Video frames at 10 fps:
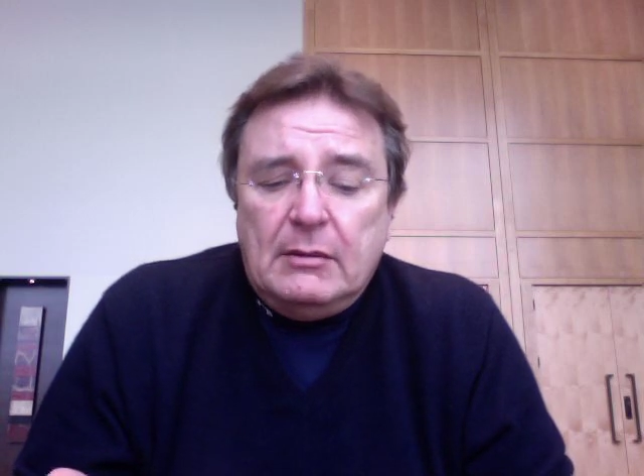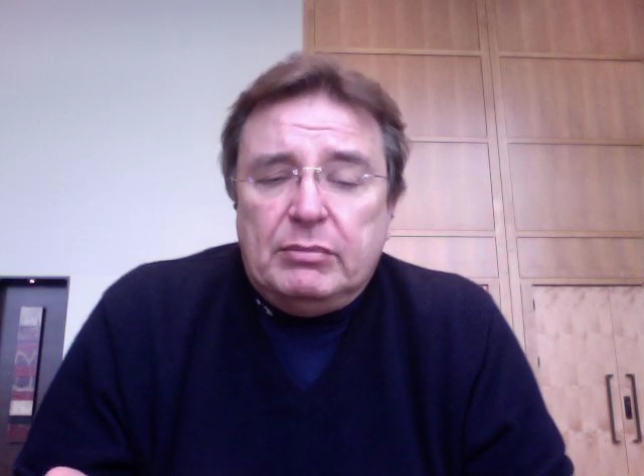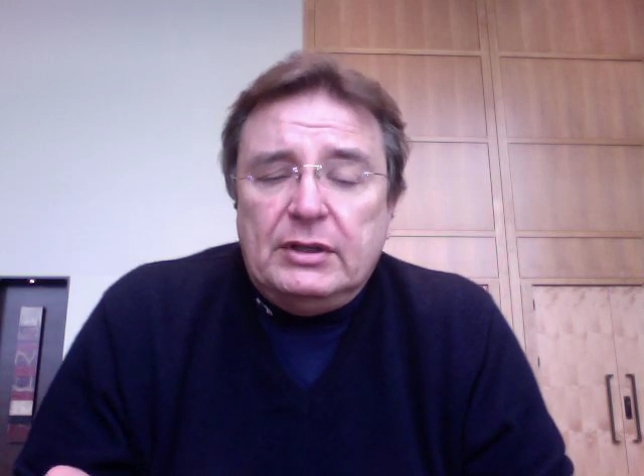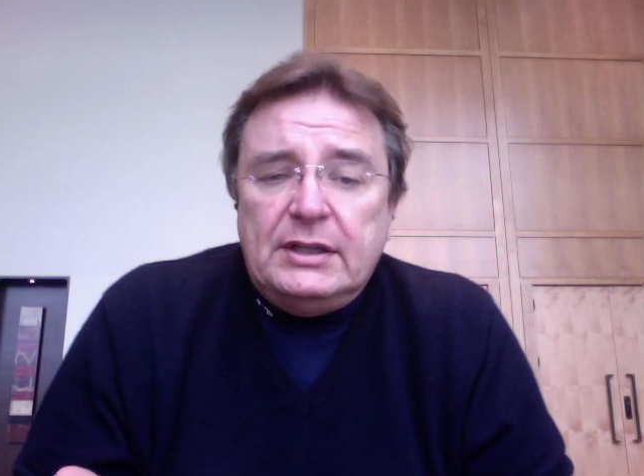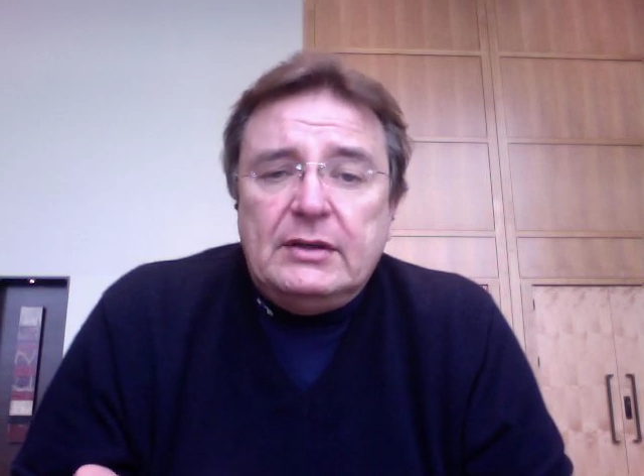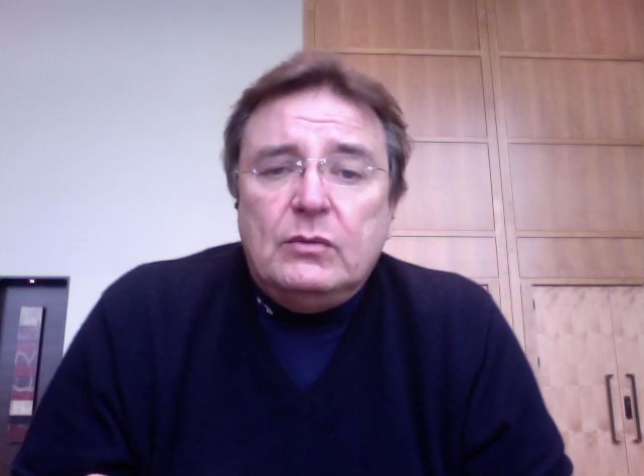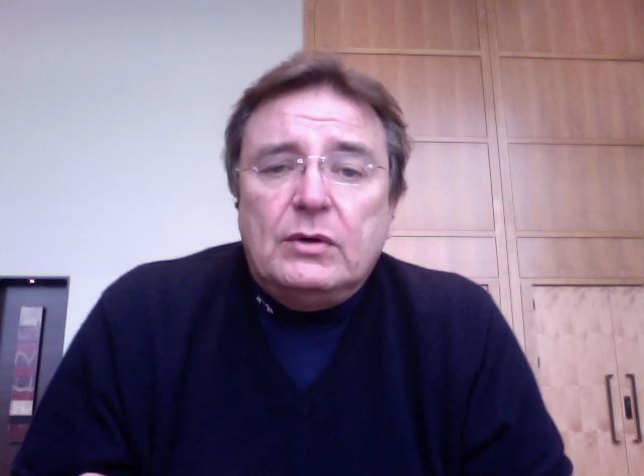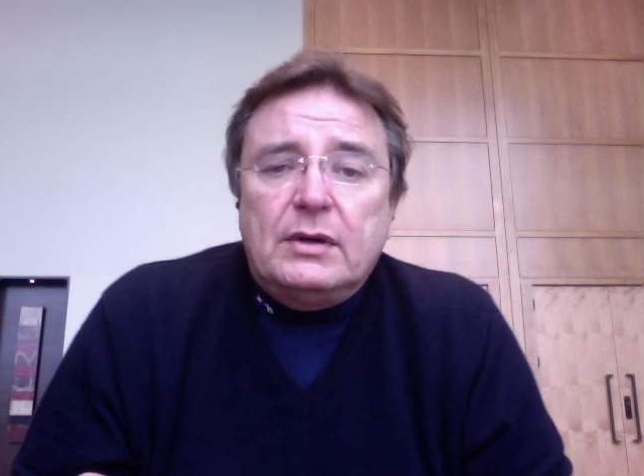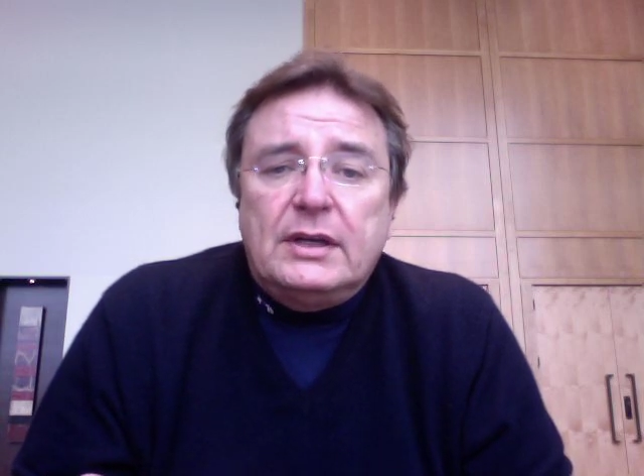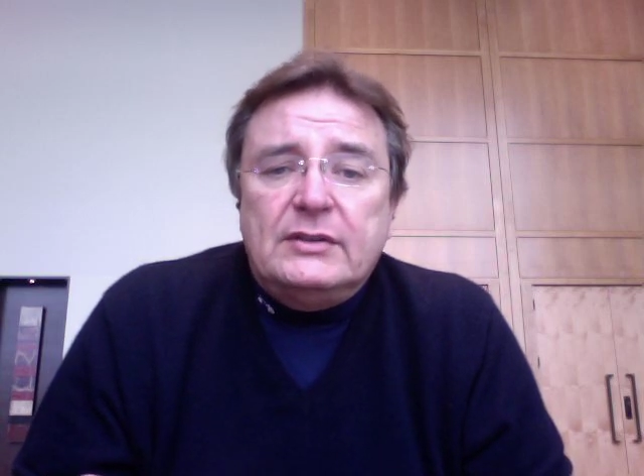pleading
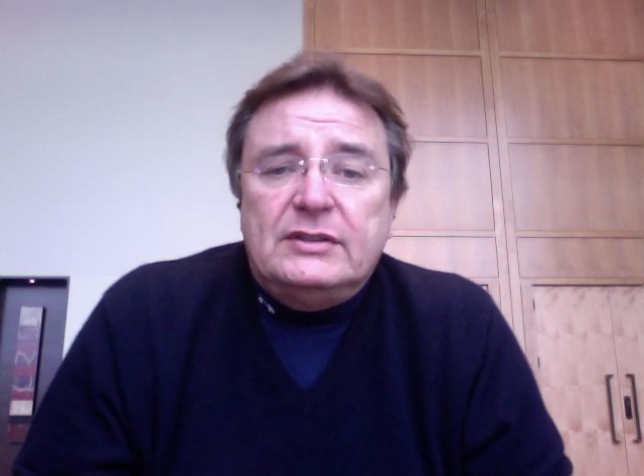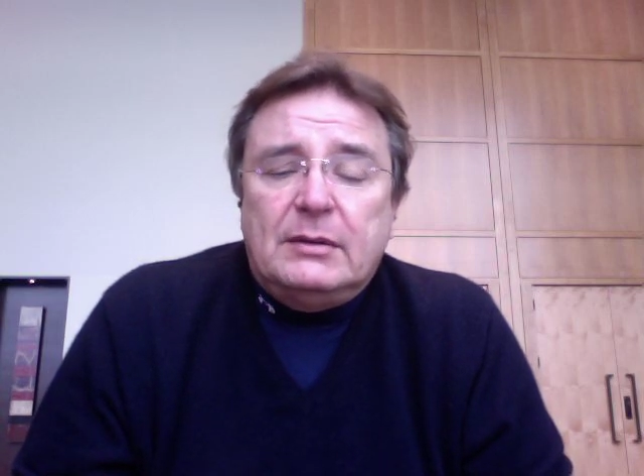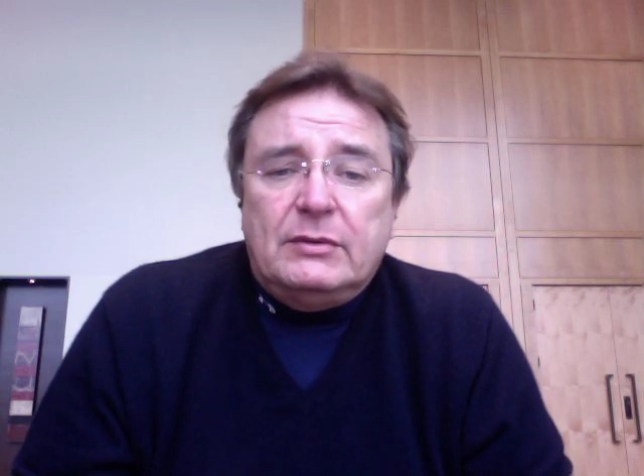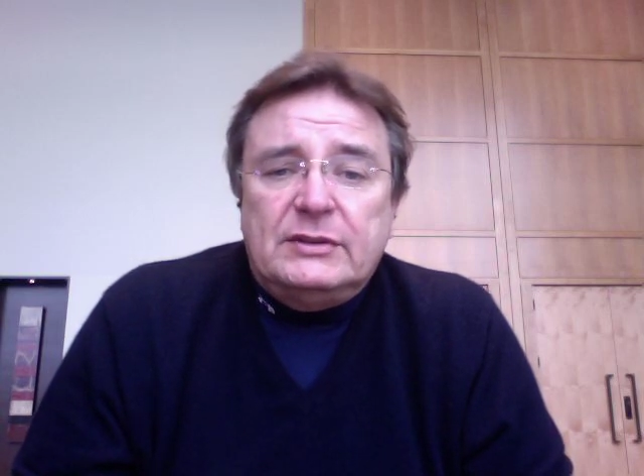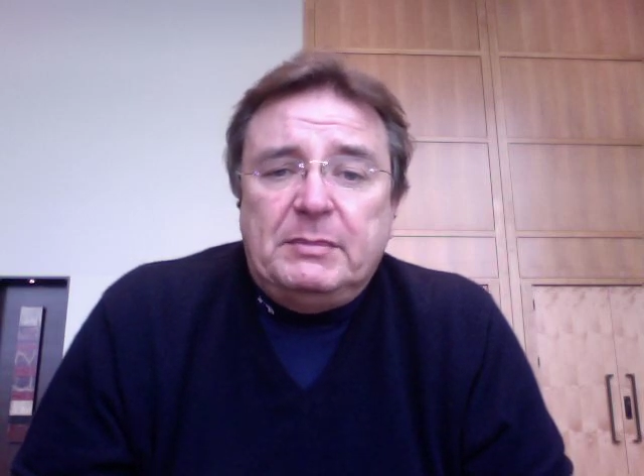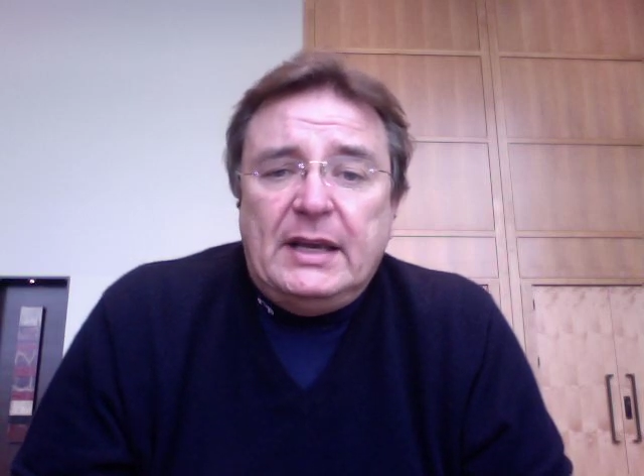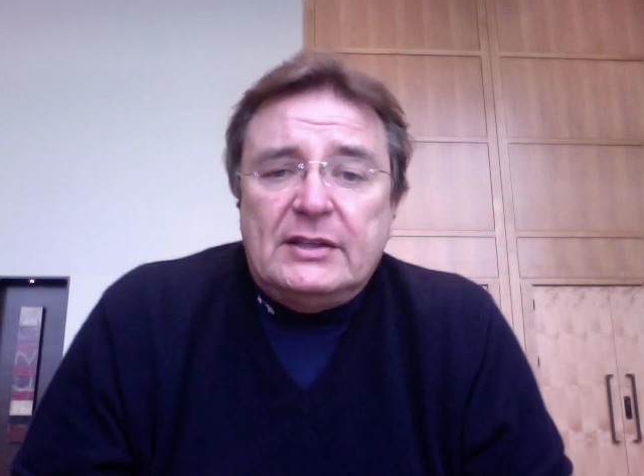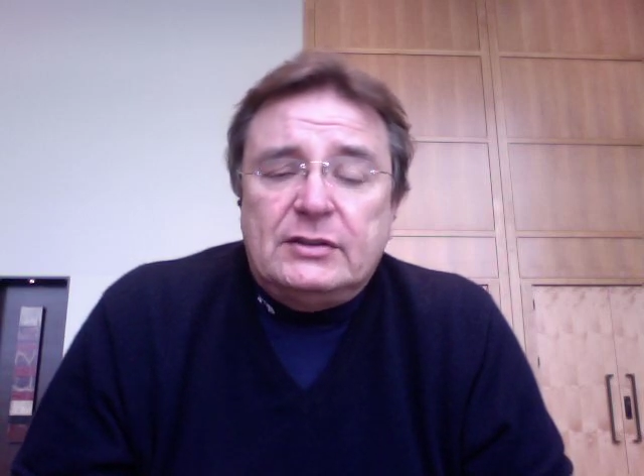work is double spaced.